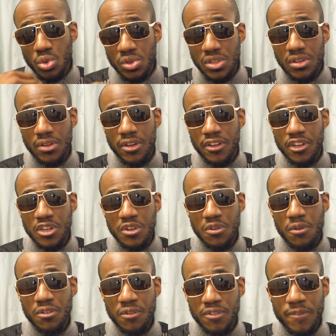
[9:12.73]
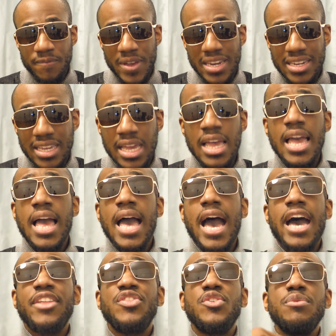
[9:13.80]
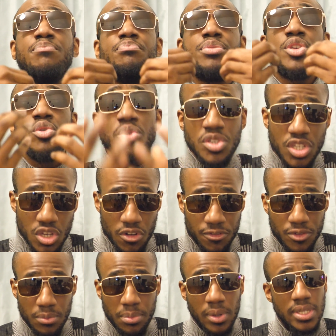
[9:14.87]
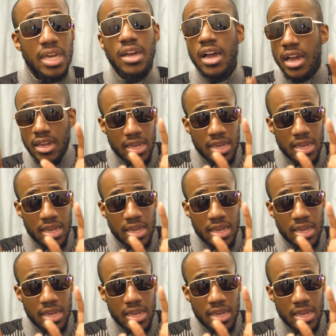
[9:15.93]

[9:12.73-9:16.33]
do the defending. And the beauty of football now,